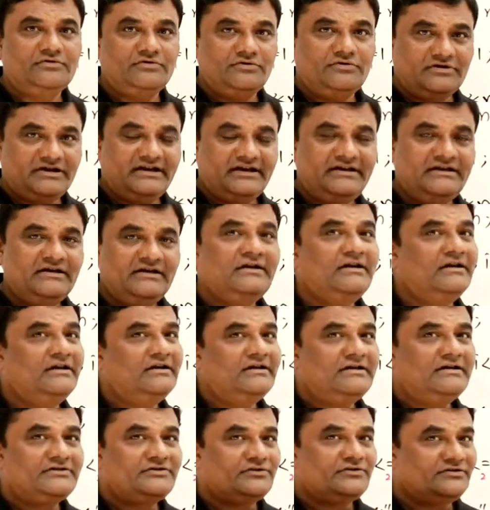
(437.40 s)
Okay,
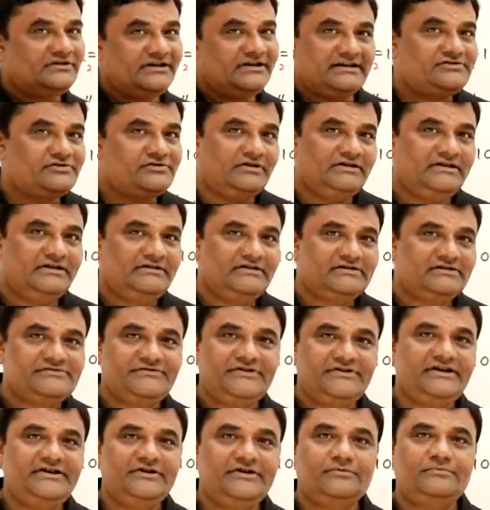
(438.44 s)
so that's all in this
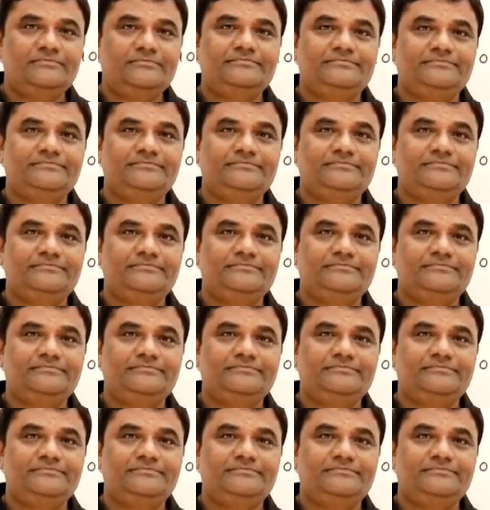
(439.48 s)
video.